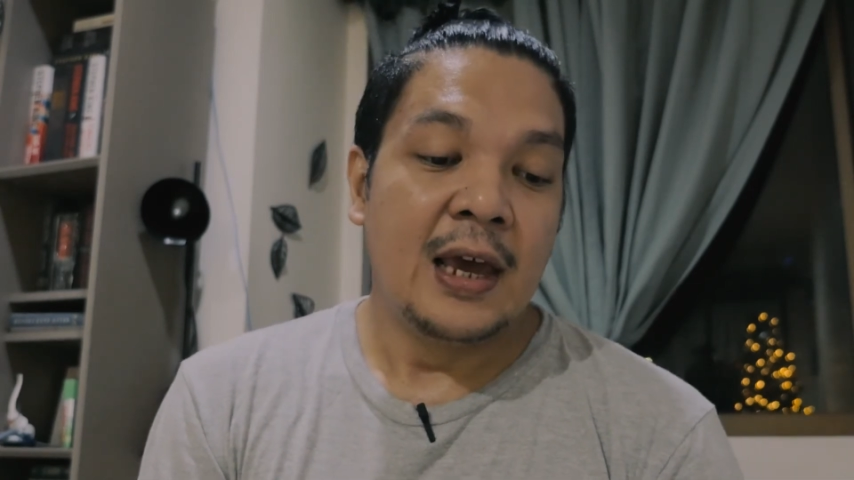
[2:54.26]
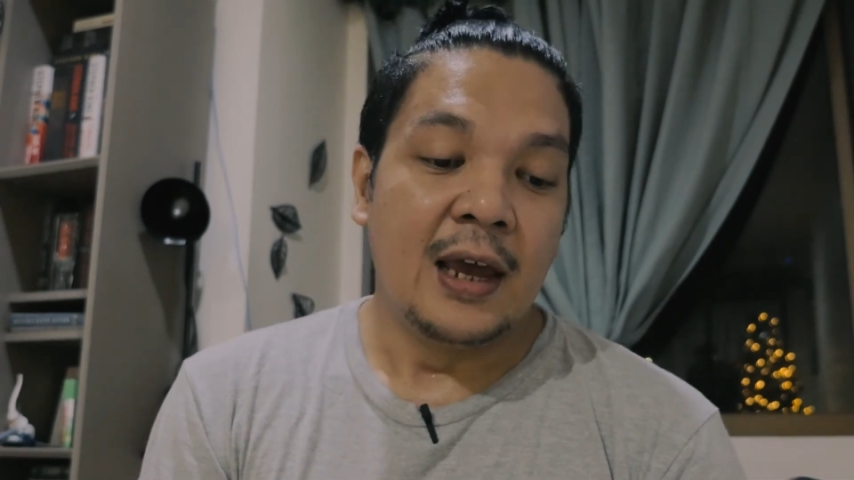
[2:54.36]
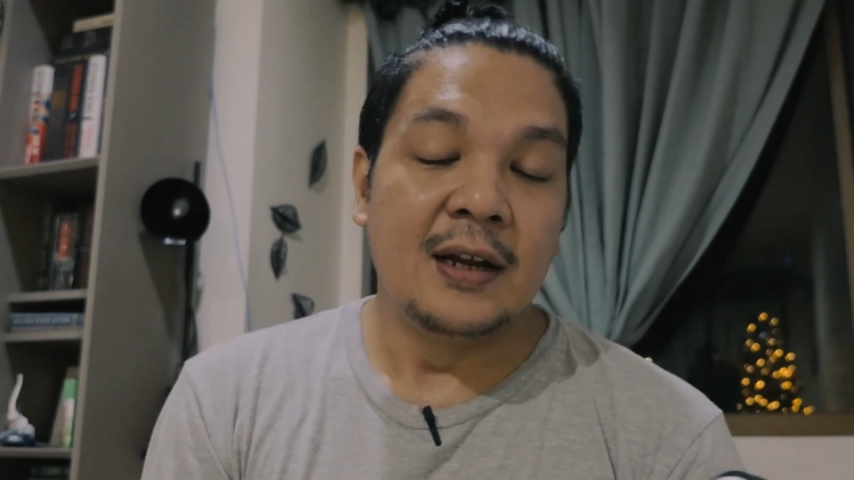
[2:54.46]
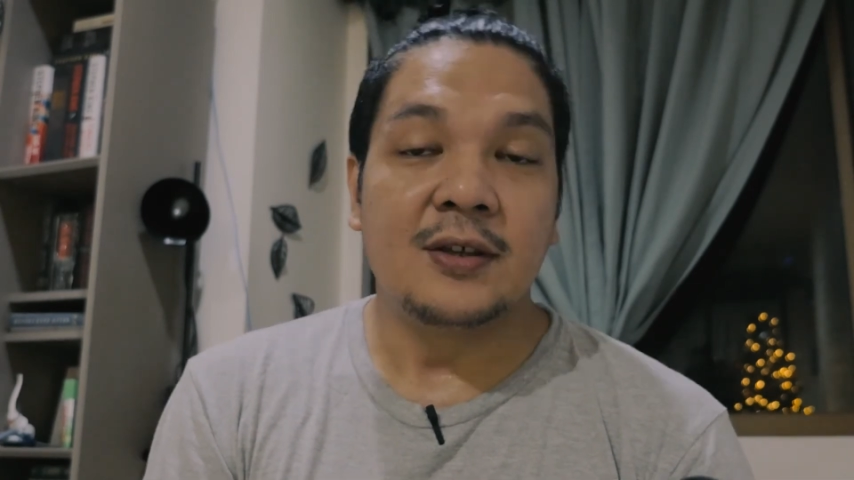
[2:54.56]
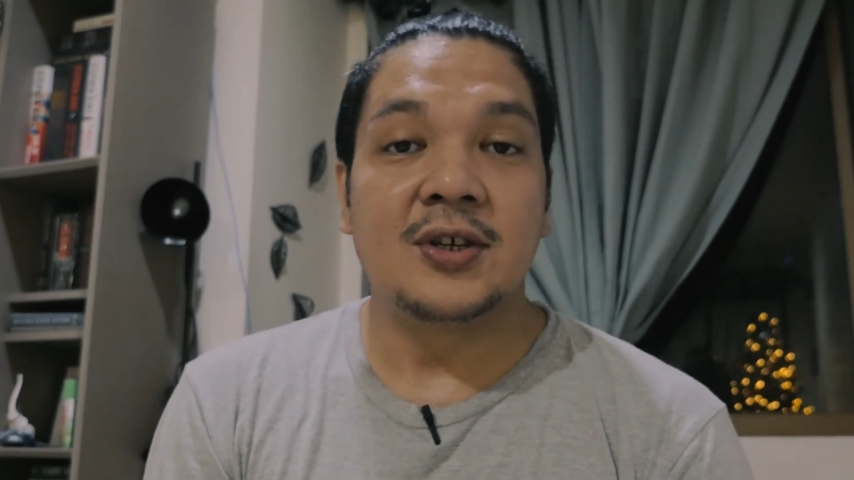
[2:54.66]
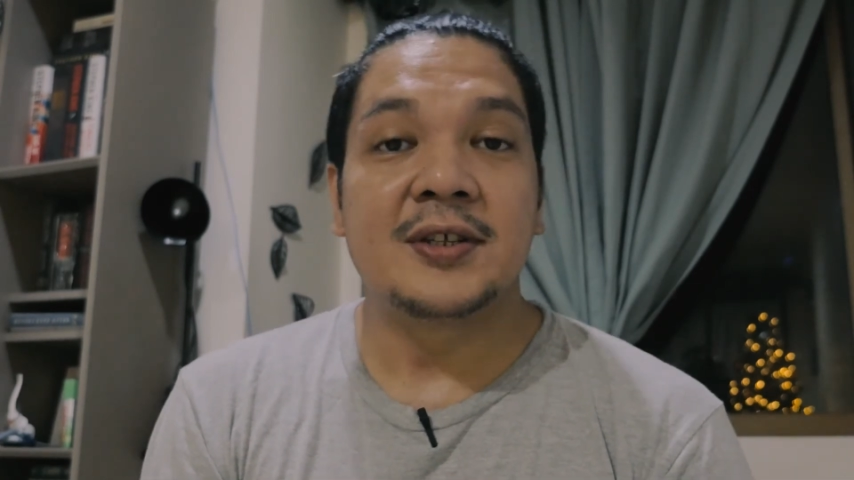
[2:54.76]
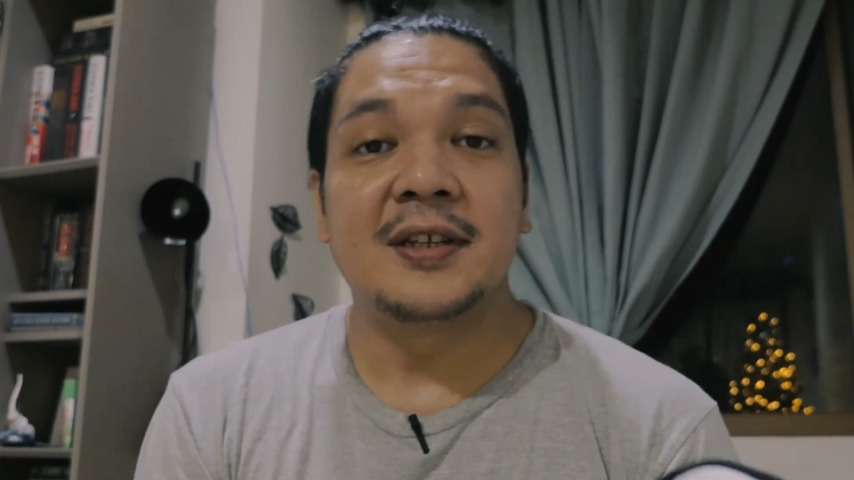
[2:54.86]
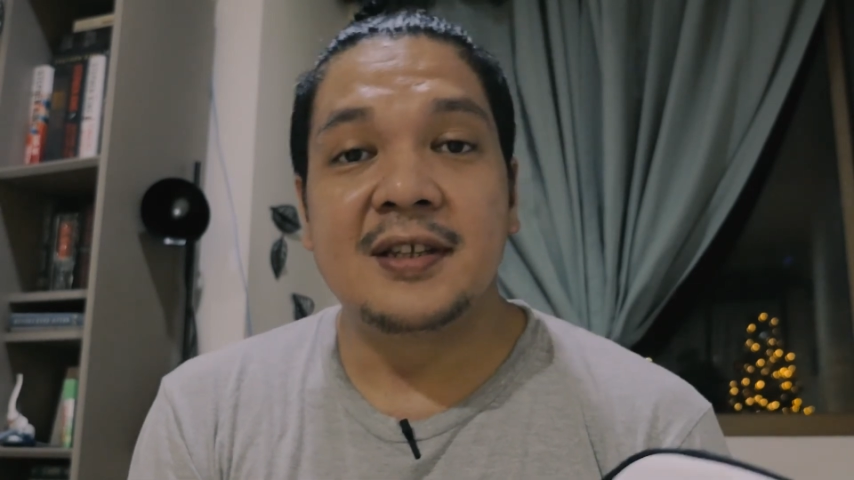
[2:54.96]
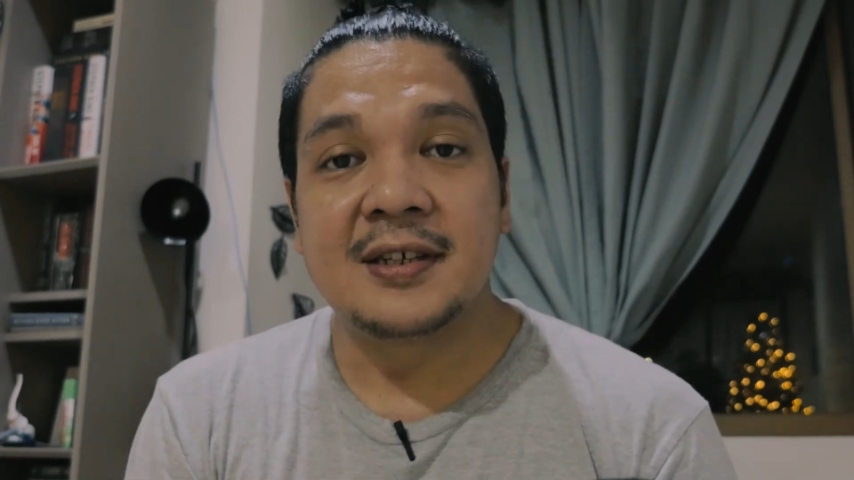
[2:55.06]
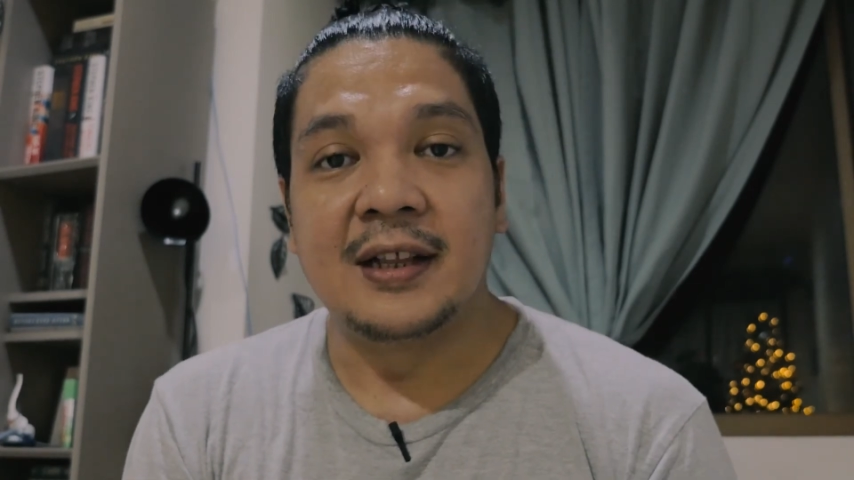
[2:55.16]
and just a
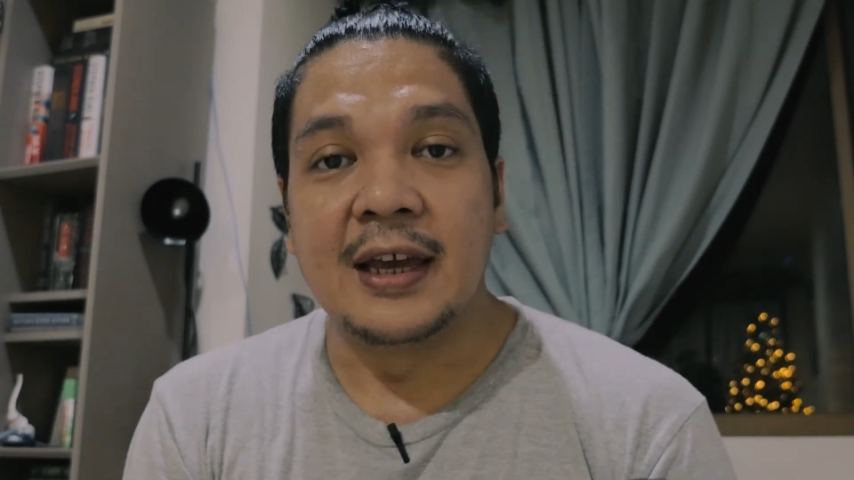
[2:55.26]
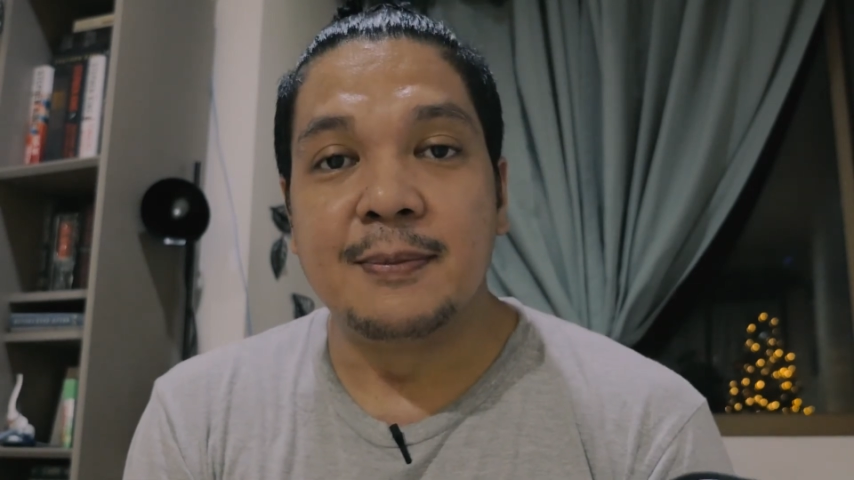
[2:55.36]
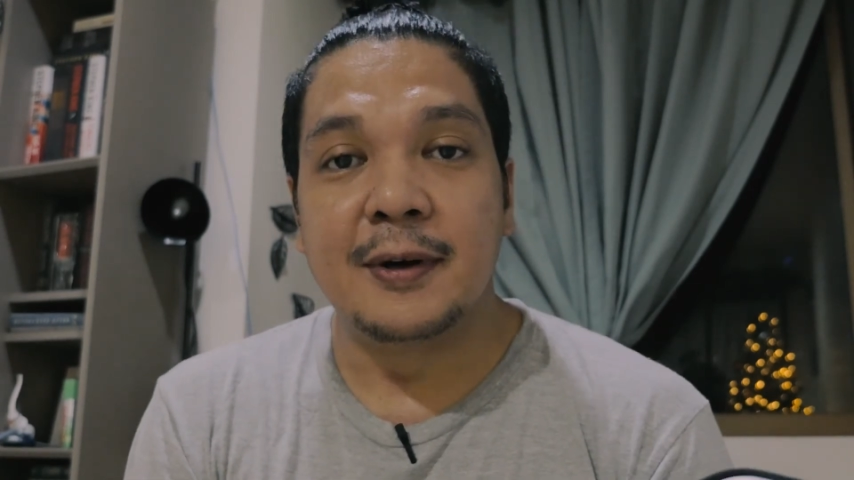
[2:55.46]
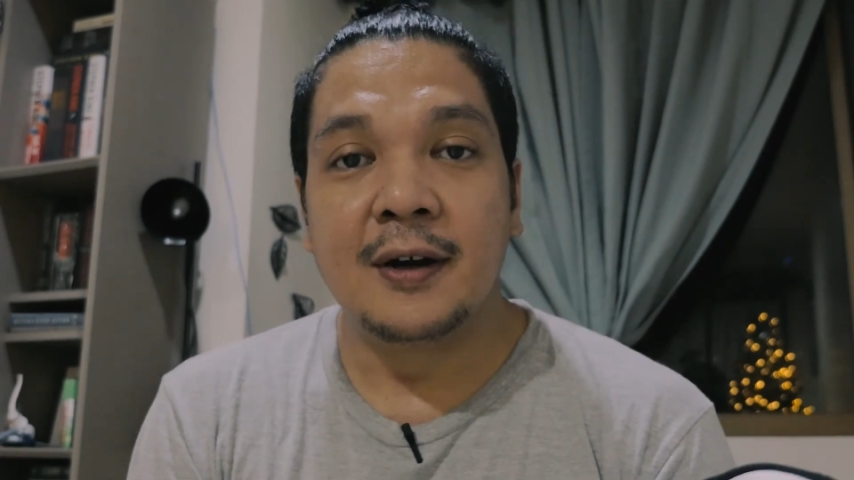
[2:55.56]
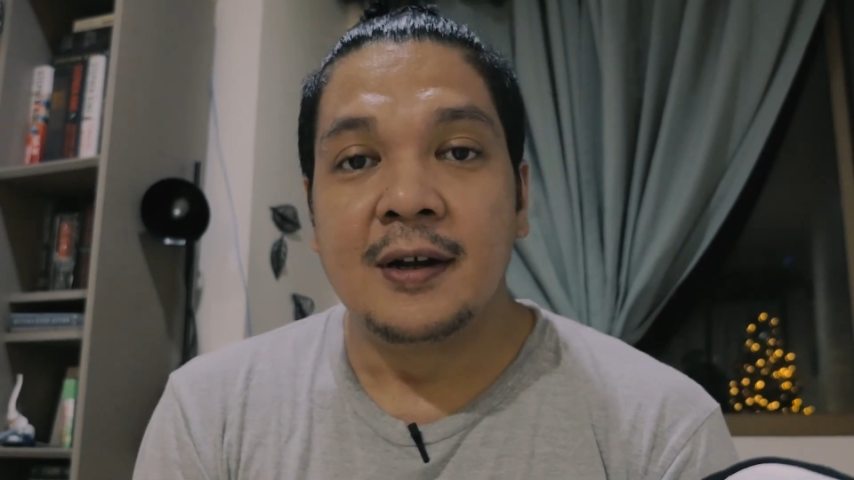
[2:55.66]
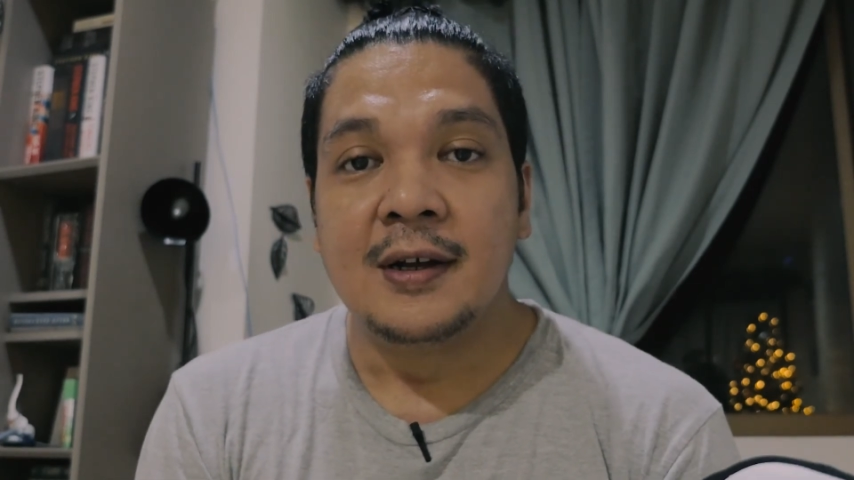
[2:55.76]
disclaimer,